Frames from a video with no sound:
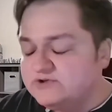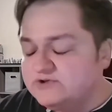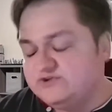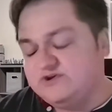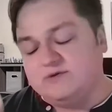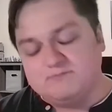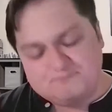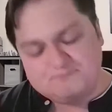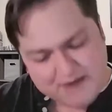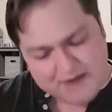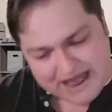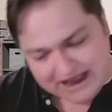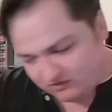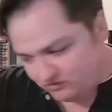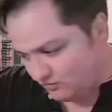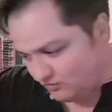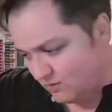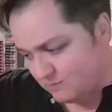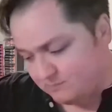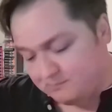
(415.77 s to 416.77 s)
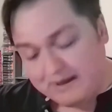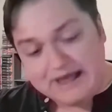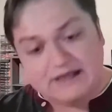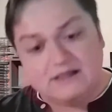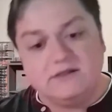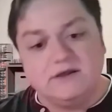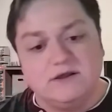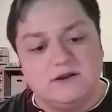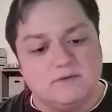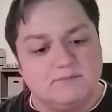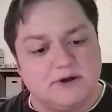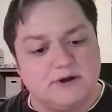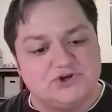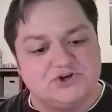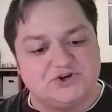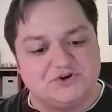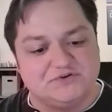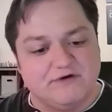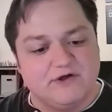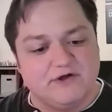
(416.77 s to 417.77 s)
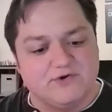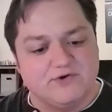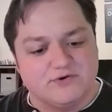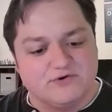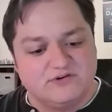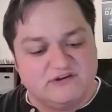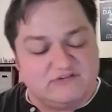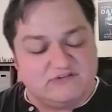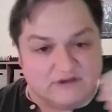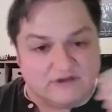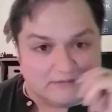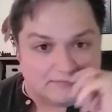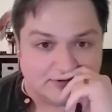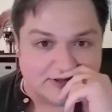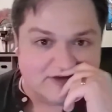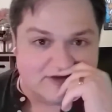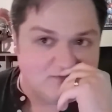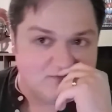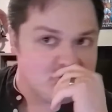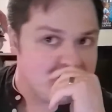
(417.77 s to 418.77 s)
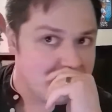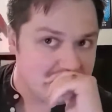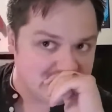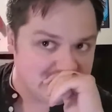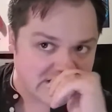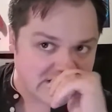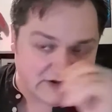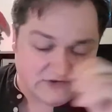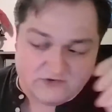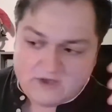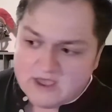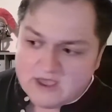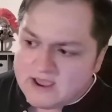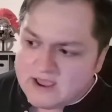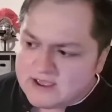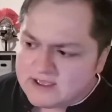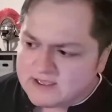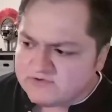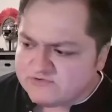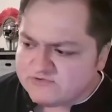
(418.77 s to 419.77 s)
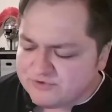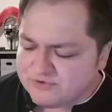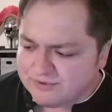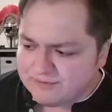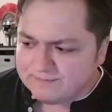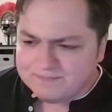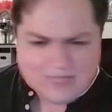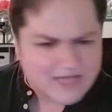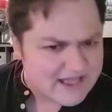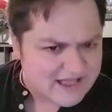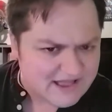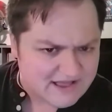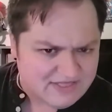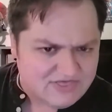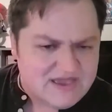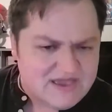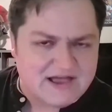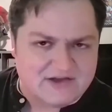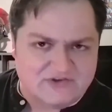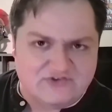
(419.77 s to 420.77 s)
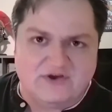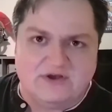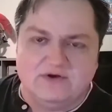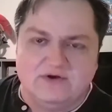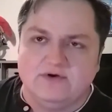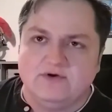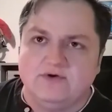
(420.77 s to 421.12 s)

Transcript: to backdoor pilot a bunch of other Disney Plus projects. Because like I think I said on an